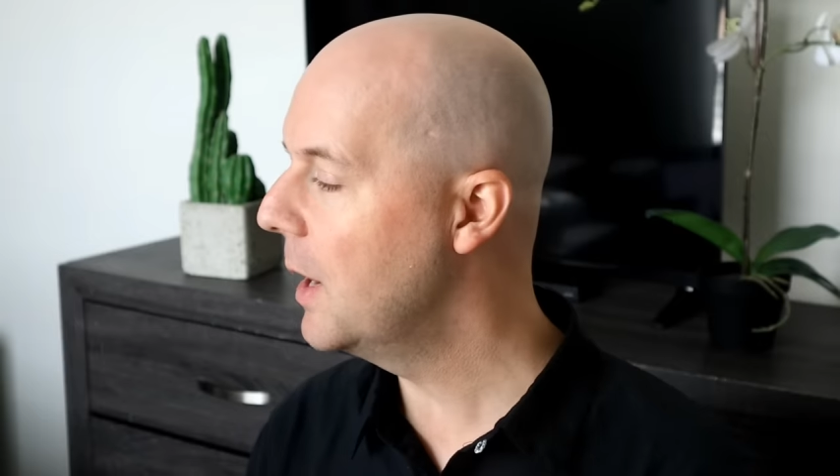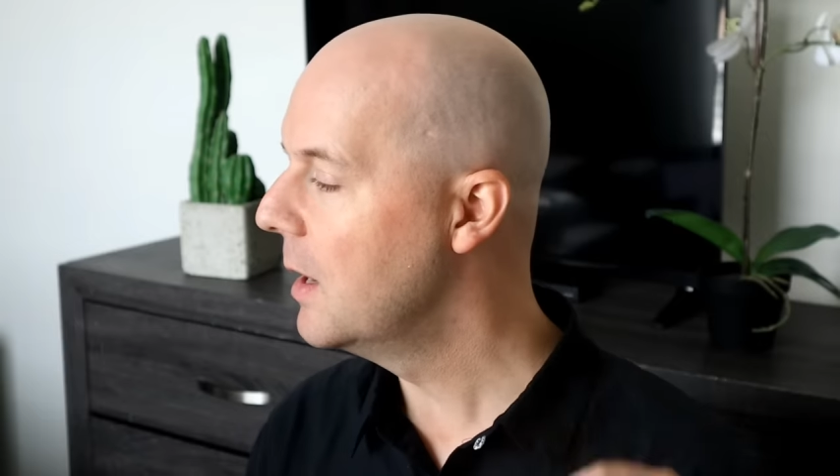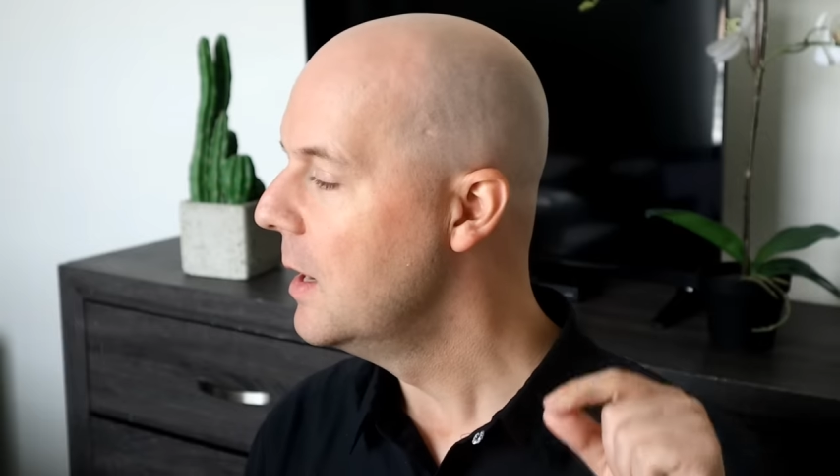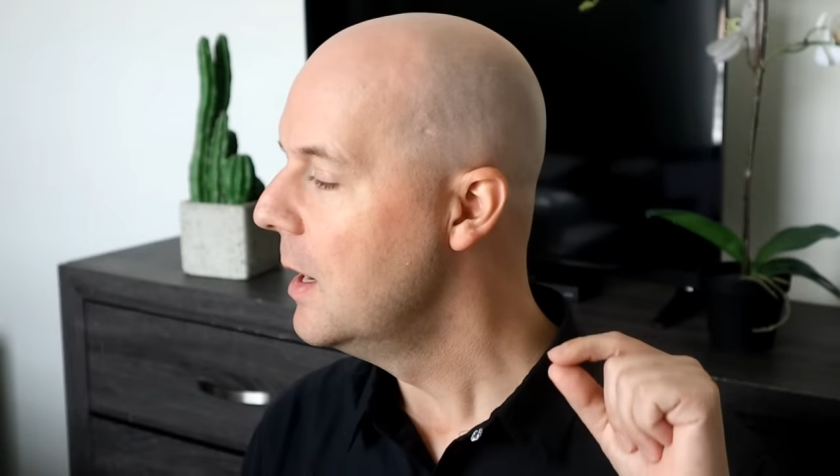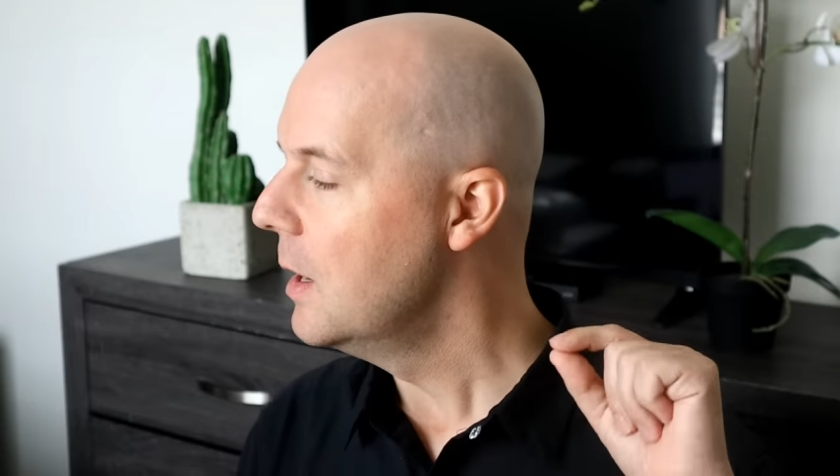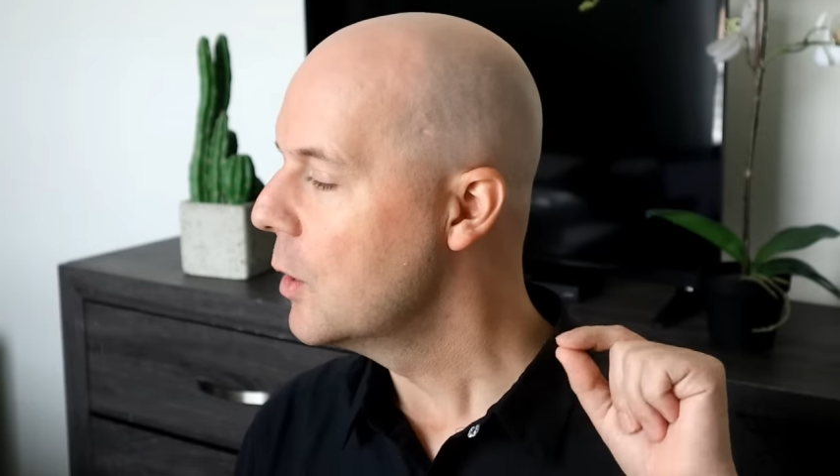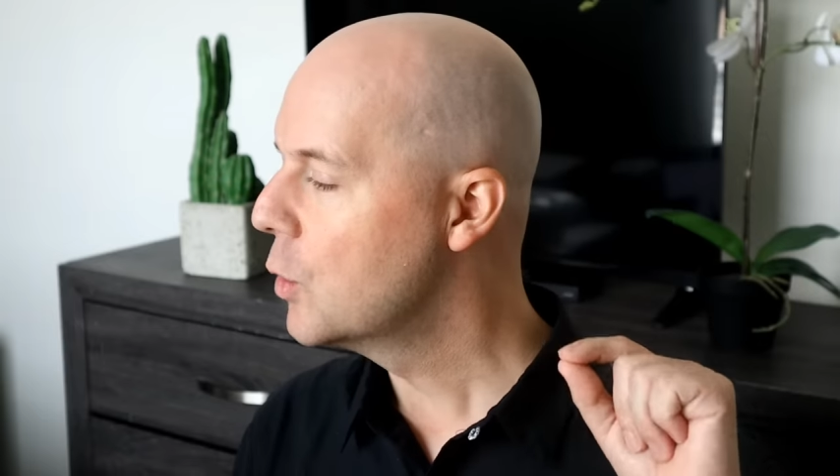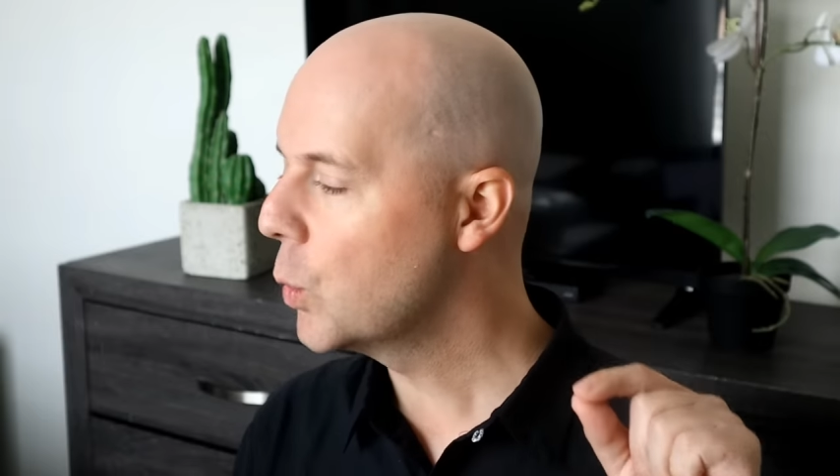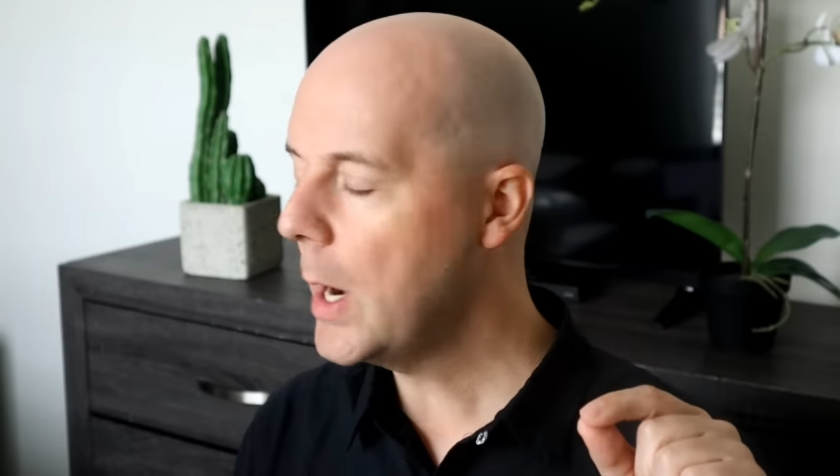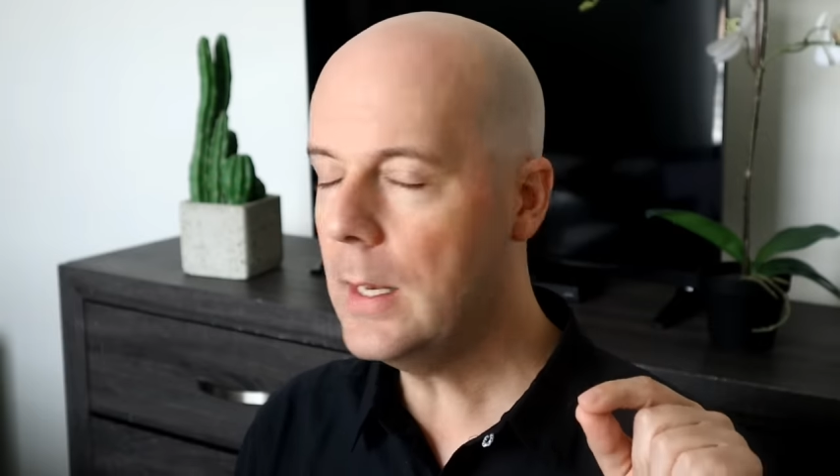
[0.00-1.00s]
But
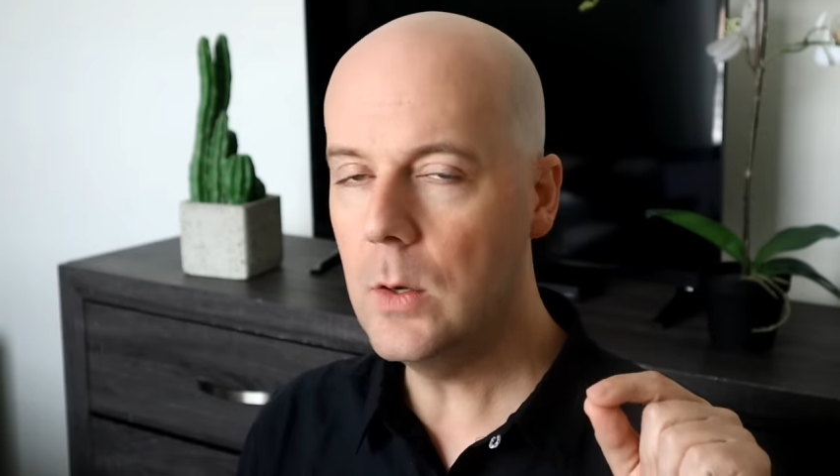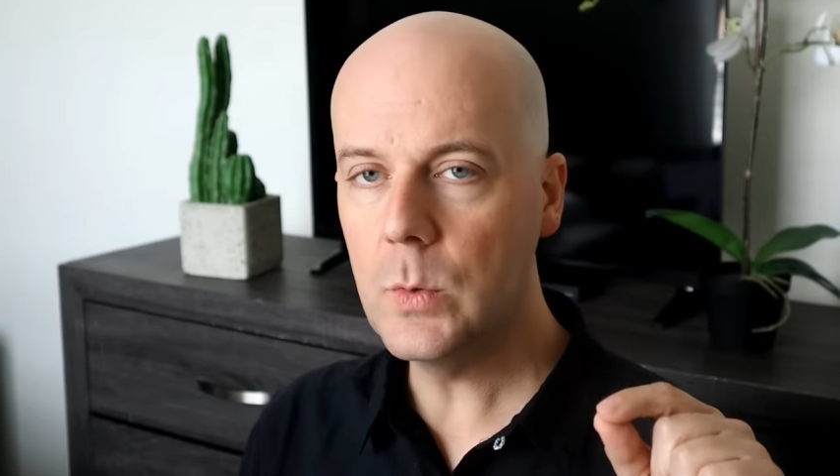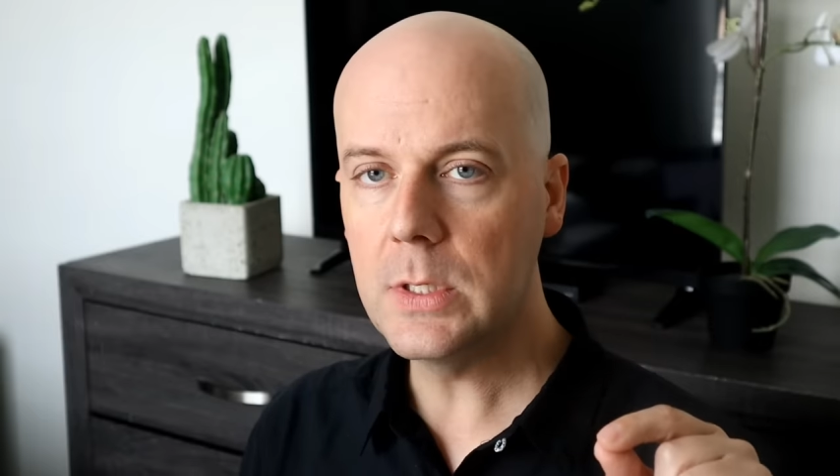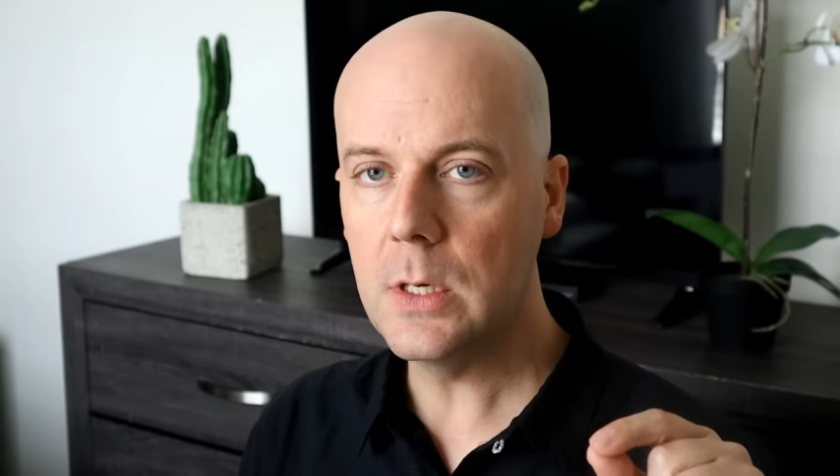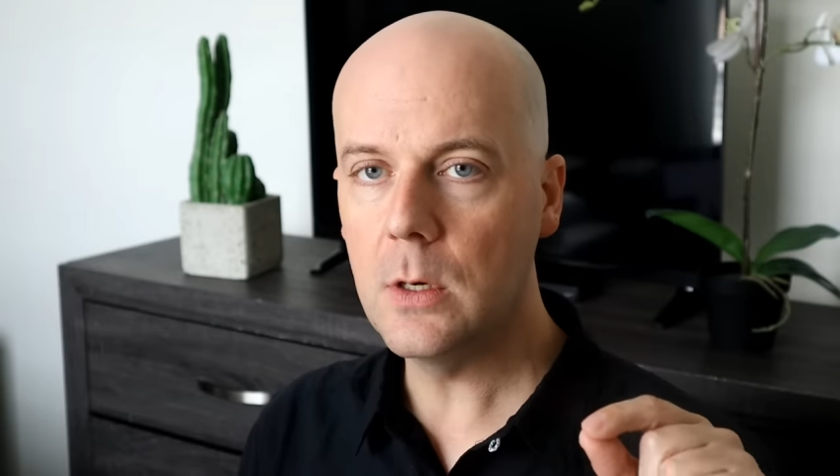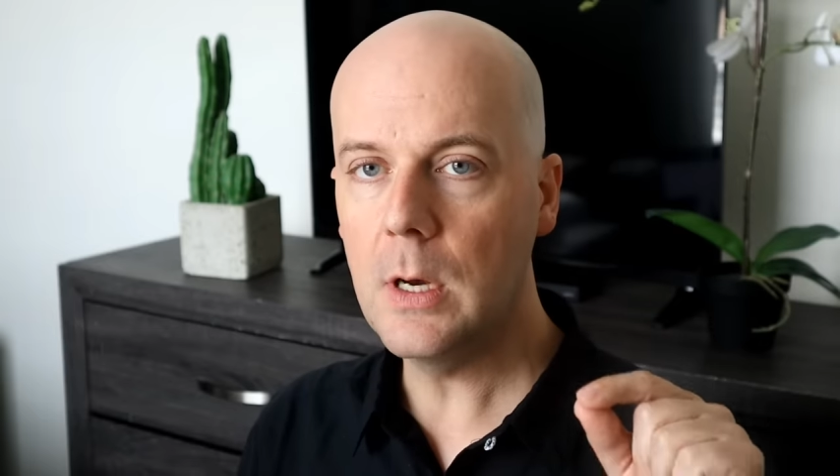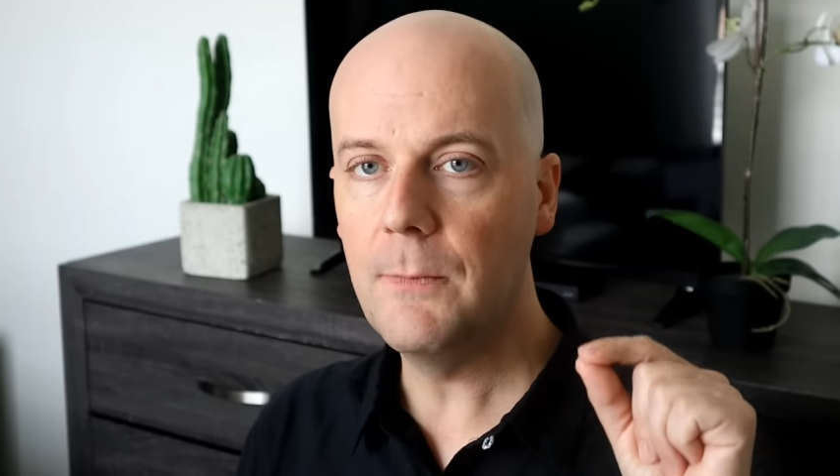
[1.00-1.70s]
great news here.